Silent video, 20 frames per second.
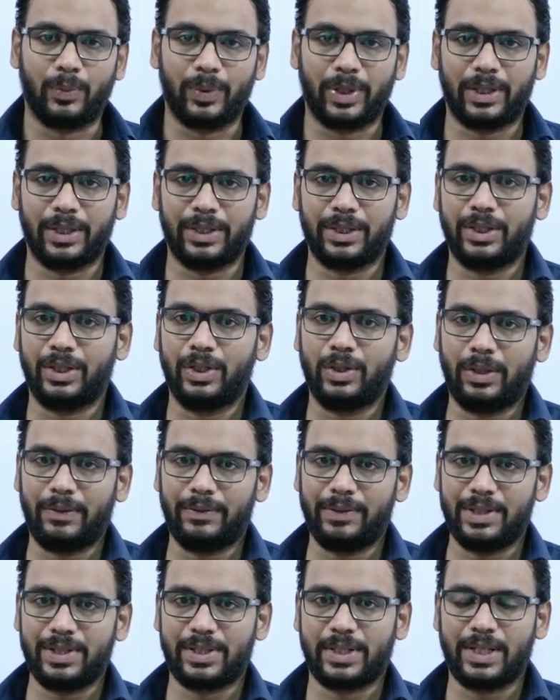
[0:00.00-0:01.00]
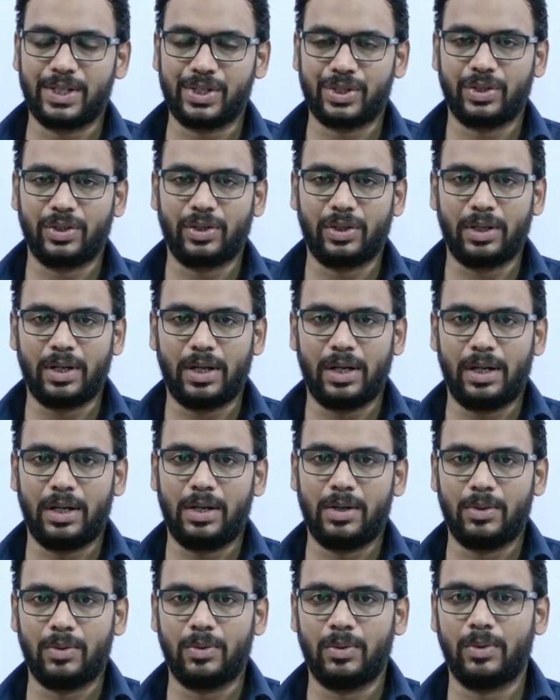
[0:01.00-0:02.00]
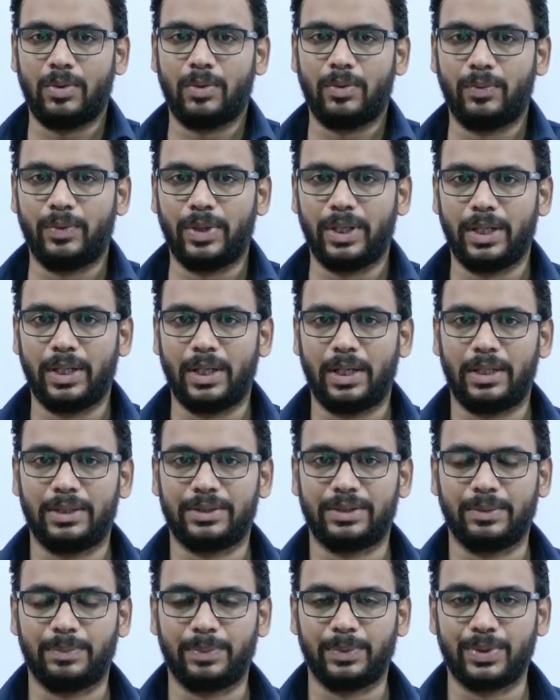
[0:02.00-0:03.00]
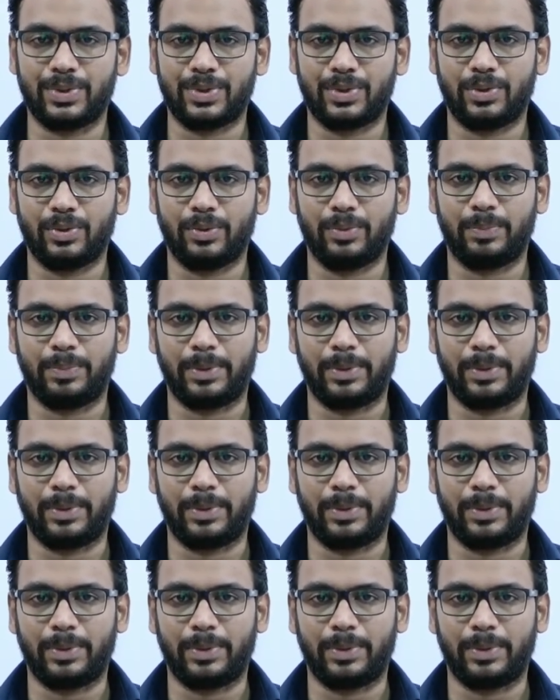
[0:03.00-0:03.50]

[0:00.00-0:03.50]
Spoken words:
we continue our discussion on how we are supposed to